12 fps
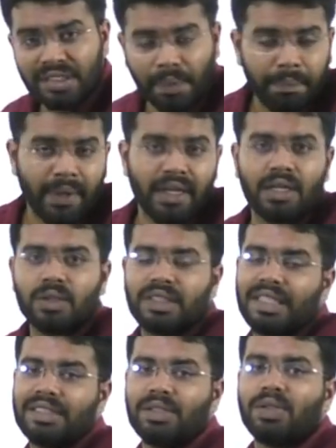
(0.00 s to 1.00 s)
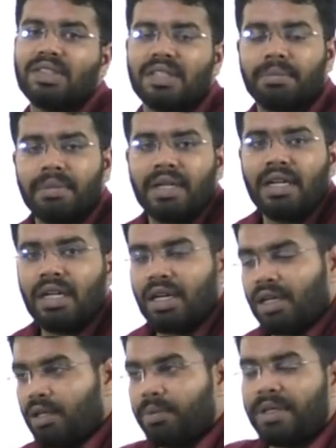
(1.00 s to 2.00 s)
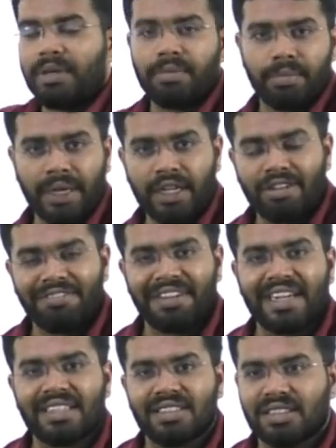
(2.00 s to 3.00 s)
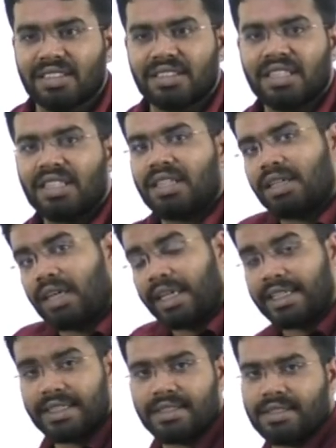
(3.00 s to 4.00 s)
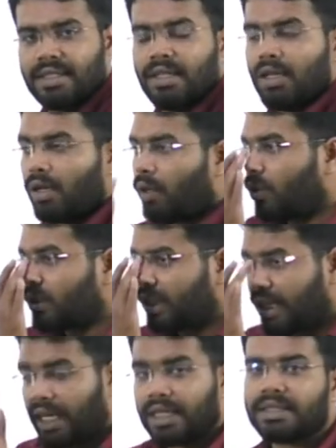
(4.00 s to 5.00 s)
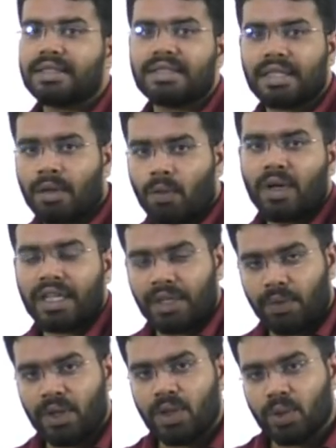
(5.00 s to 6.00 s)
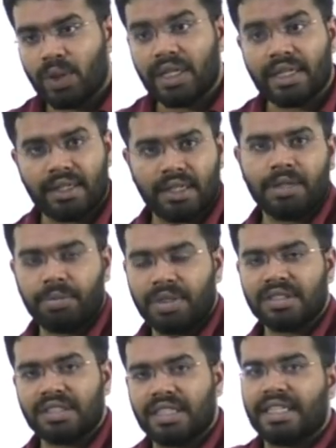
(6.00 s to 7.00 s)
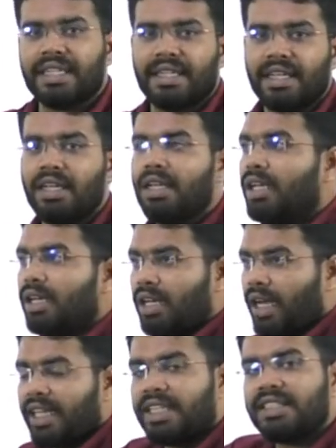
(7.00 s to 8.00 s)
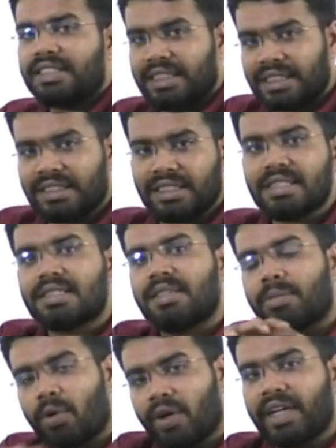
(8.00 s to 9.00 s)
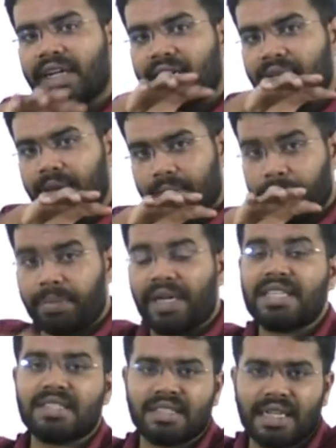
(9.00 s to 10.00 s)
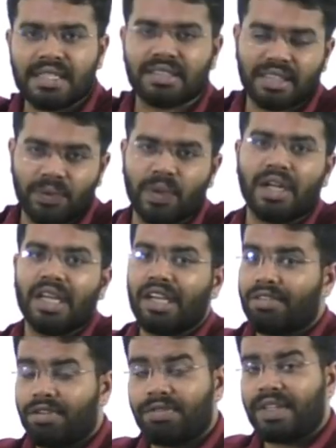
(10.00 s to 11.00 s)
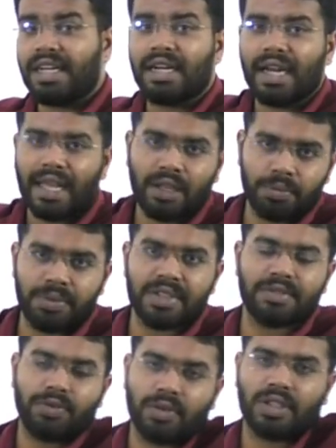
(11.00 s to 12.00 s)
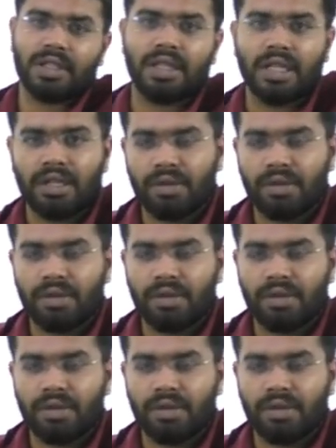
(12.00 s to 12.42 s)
Samman. Now Saraswati Samman, to be a matter of fact, this is the highest or the largest award given to a literary person in India. Highest in the sense the monetary, the price that is given 15 lakh rupees for the